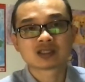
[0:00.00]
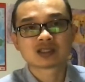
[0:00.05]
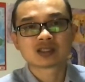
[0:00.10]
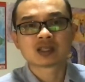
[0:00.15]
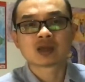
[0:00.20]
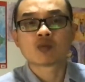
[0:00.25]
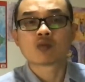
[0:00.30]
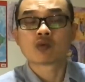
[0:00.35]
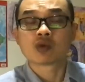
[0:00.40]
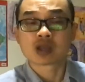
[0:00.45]

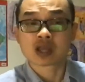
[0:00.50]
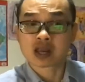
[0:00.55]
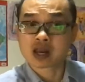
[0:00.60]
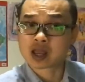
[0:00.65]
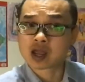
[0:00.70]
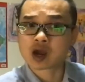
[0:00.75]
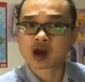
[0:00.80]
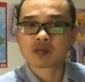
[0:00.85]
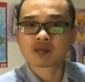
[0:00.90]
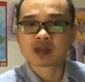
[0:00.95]
and we can
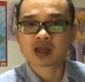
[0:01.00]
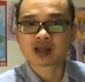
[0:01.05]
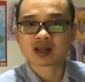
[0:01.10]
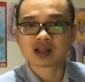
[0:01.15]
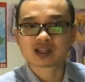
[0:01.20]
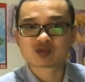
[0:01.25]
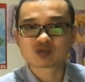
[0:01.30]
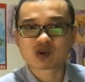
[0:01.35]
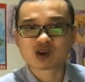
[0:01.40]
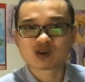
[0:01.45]
help that
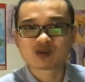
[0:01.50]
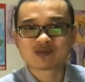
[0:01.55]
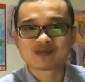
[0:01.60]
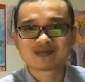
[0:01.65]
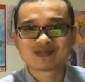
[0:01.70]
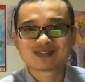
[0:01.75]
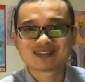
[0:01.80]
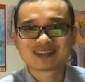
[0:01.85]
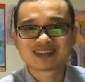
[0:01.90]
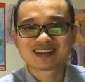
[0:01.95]
as well.
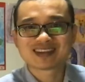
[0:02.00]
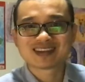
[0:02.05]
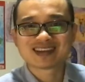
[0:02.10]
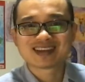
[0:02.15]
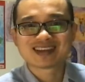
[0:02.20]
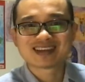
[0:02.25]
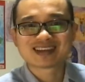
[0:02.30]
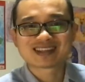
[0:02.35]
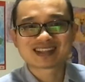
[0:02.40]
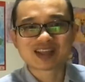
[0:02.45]

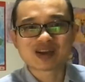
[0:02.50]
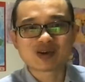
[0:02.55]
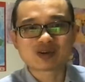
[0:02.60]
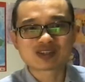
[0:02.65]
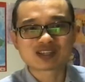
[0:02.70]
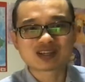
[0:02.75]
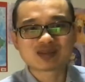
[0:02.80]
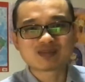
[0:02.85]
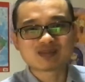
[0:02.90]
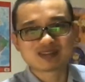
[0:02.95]
Stay
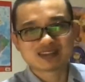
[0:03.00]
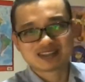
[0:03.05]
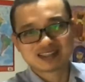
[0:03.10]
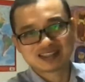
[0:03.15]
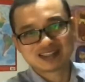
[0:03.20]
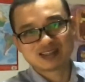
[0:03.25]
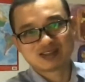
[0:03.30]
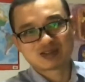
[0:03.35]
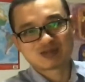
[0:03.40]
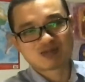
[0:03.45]
awesome.
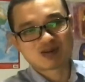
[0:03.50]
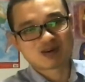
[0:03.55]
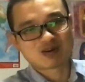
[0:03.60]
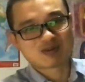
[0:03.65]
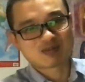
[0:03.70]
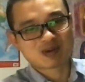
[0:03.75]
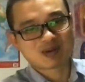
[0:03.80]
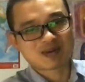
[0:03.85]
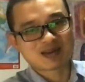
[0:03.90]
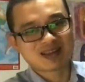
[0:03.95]
See you tomorrow.
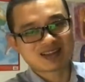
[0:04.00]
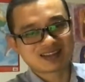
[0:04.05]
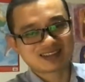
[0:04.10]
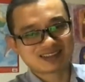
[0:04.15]
All right.